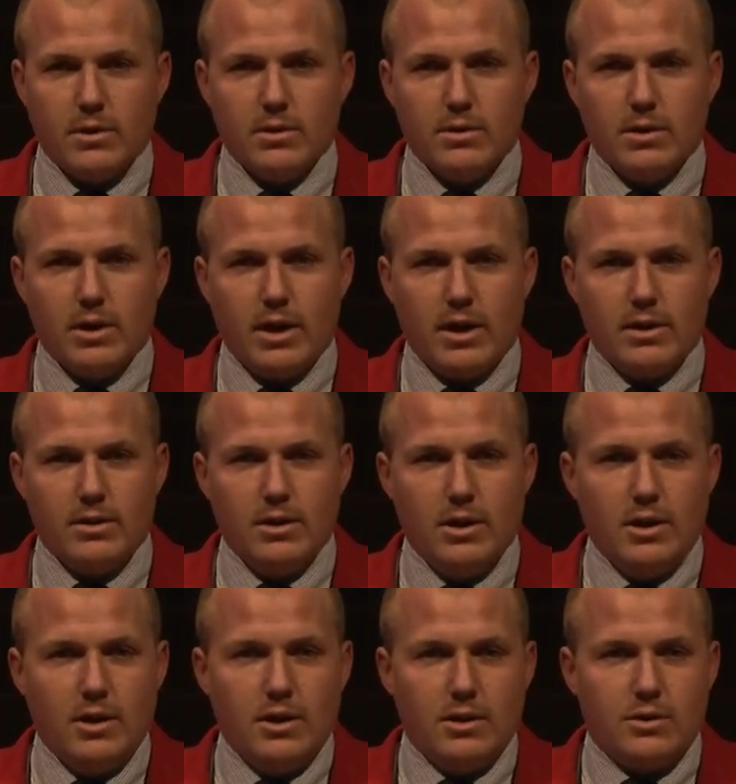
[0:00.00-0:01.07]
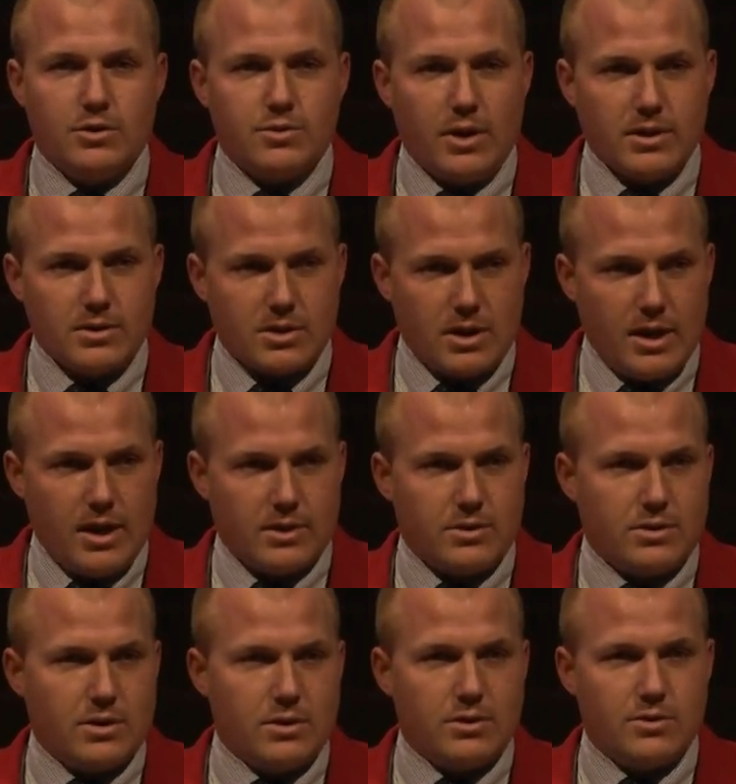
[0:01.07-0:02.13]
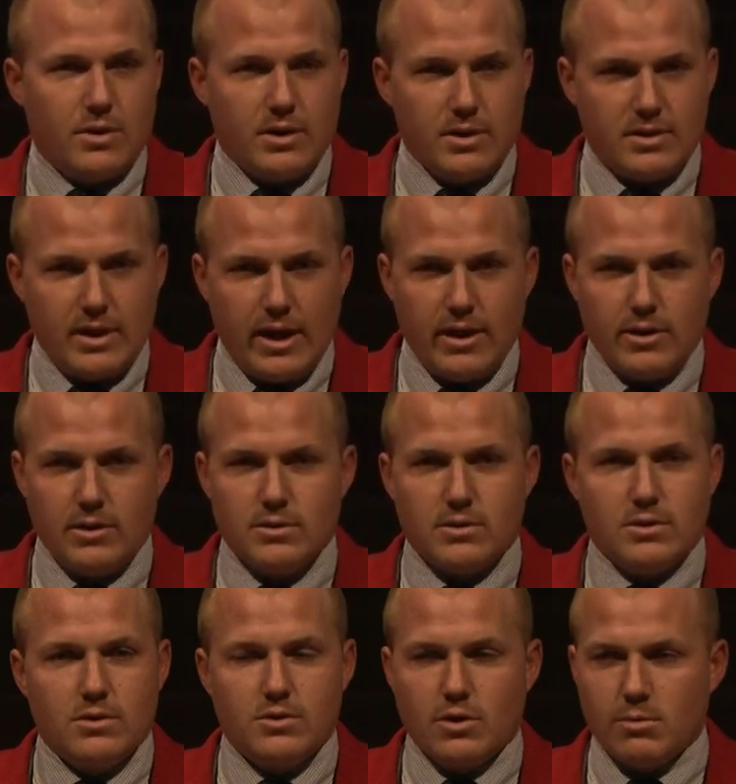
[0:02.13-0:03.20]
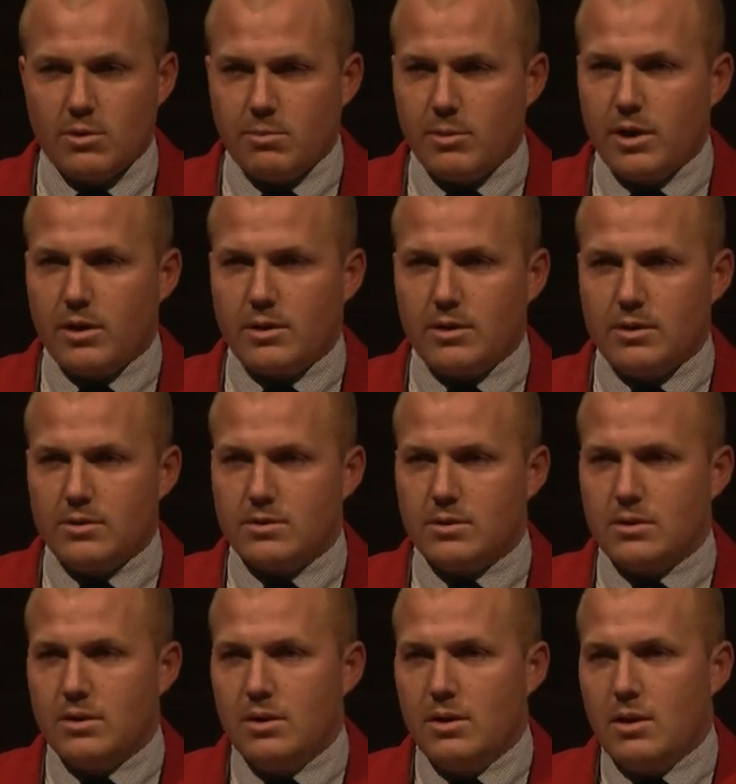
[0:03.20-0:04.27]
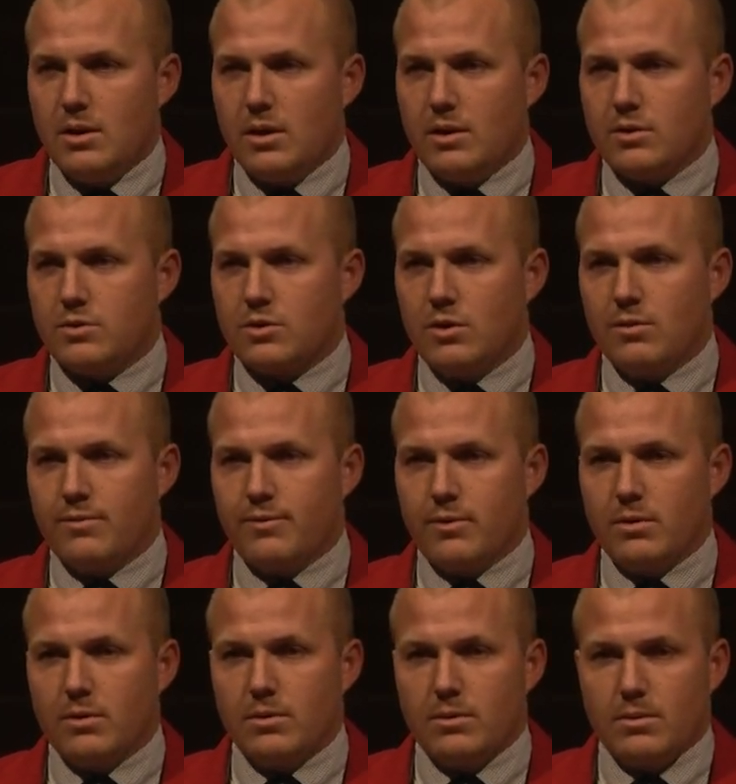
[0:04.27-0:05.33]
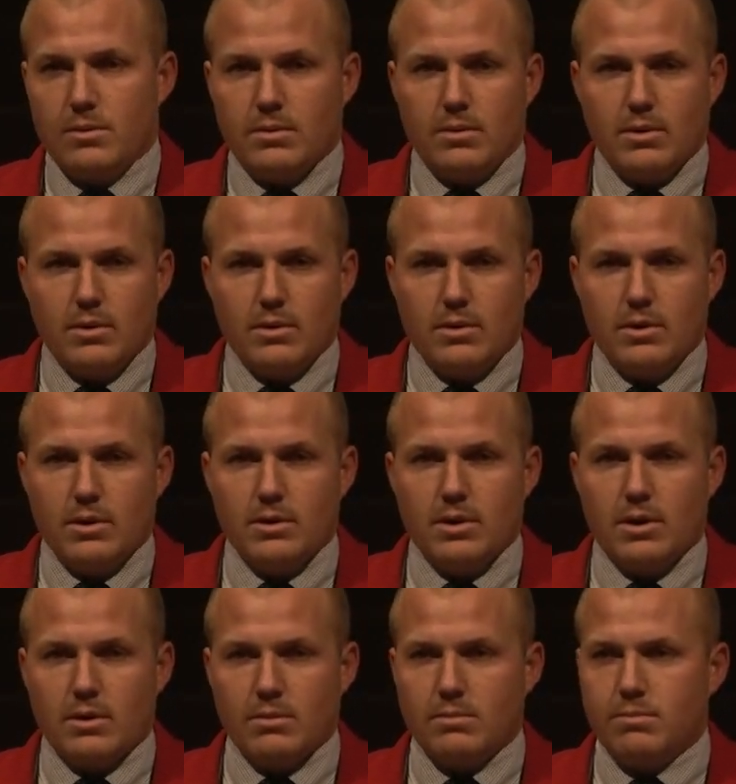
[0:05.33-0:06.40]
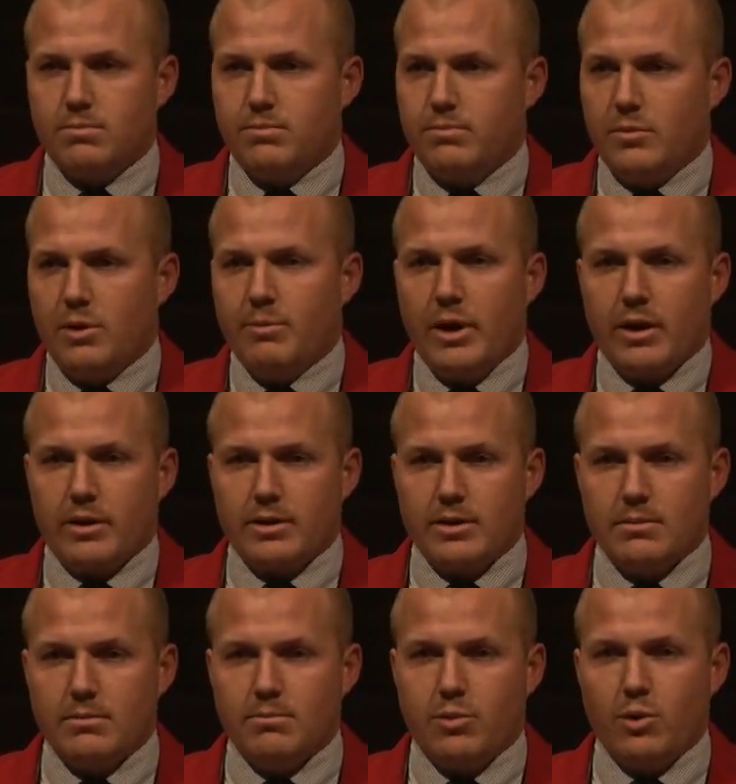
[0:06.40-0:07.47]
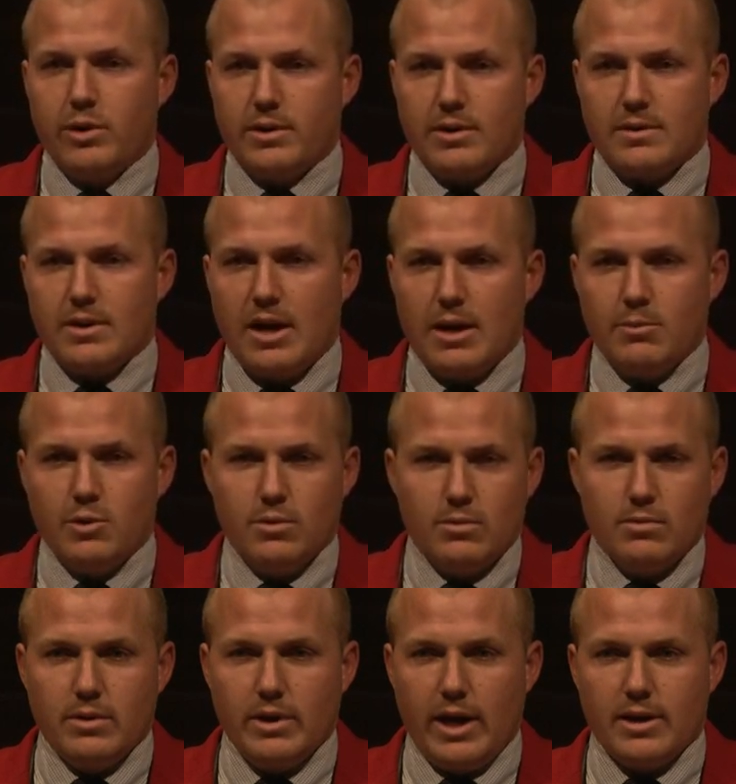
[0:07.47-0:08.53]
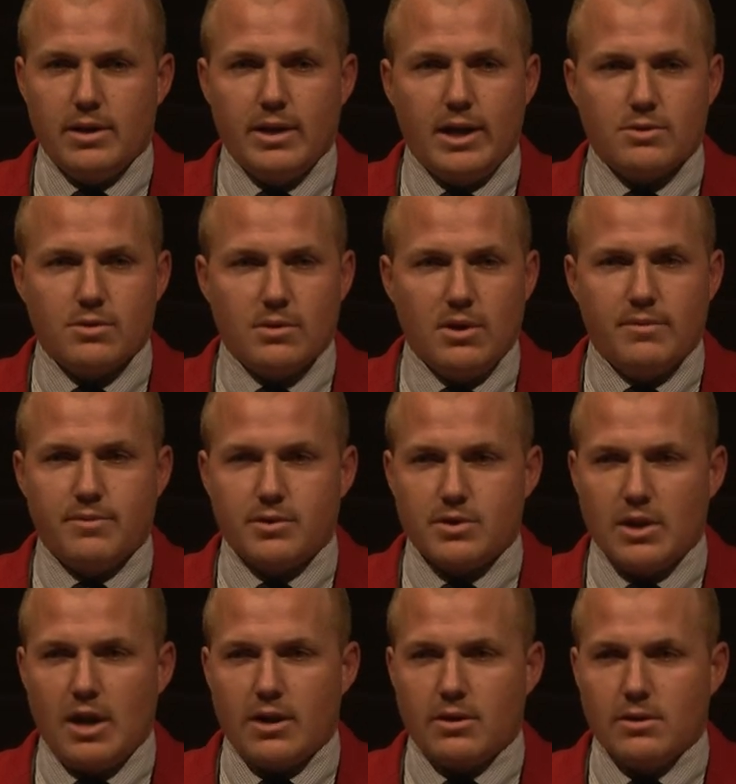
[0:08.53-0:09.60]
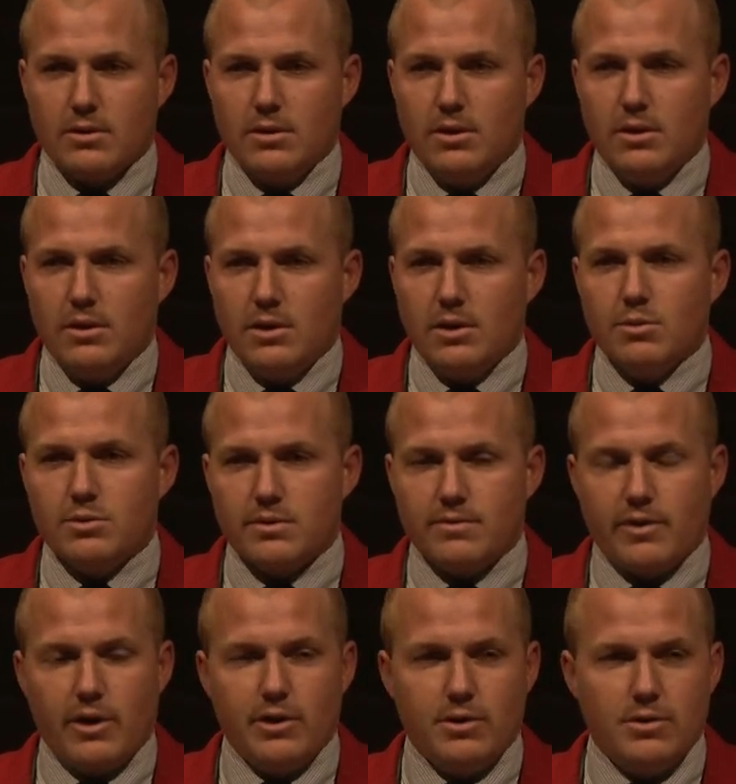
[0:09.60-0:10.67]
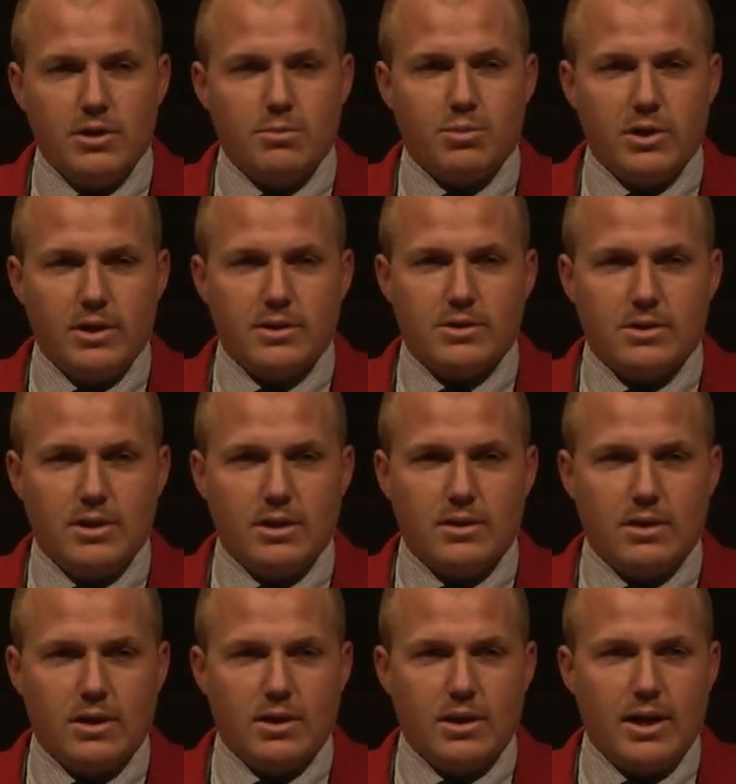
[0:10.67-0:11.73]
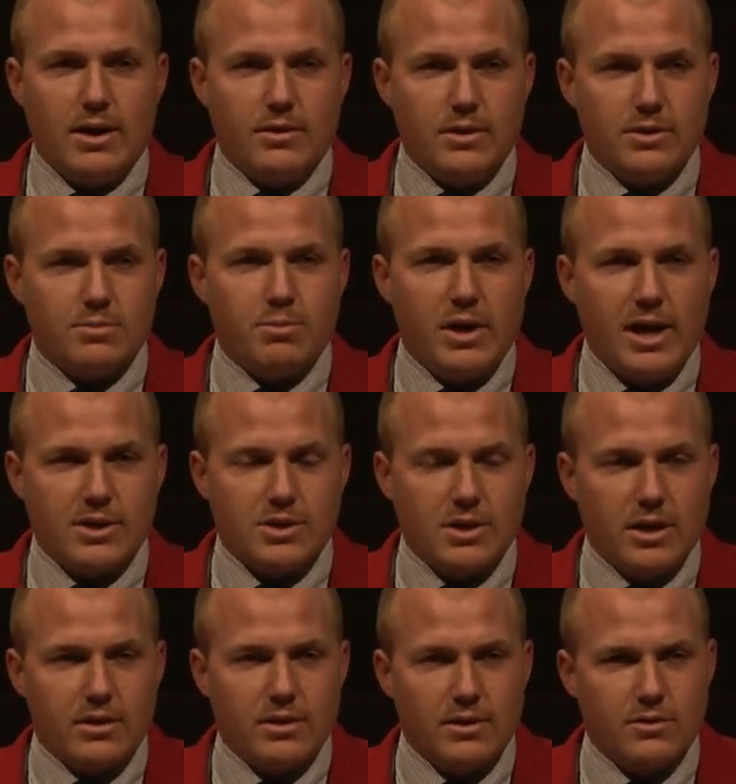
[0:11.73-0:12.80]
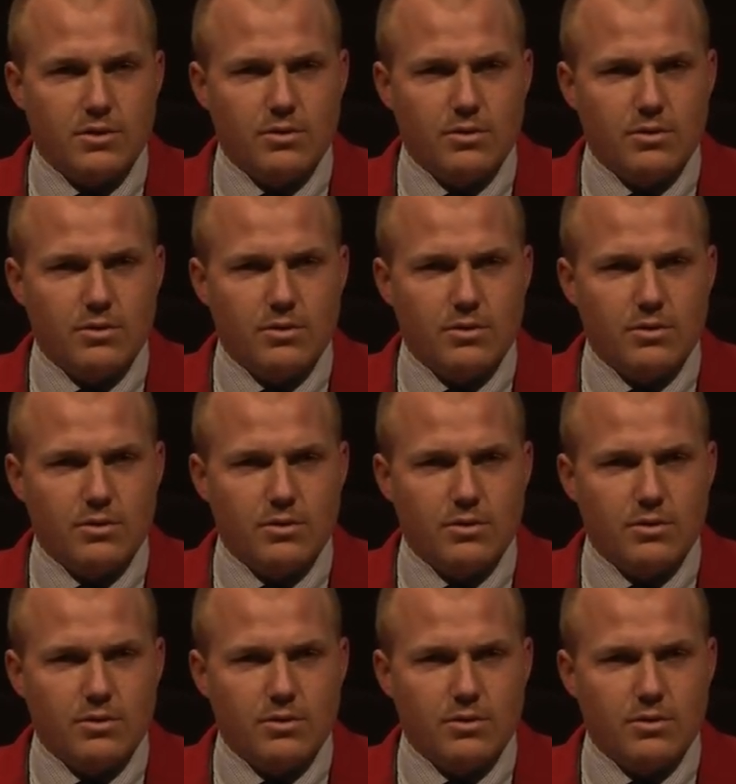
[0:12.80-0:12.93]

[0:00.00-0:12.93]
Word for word: You had the Trenton Scots and the Trenton Italians and the German Americans, and so for a young American boy at the time who had a natural love for soccer, it was a very unique place that allowed his passion, I think,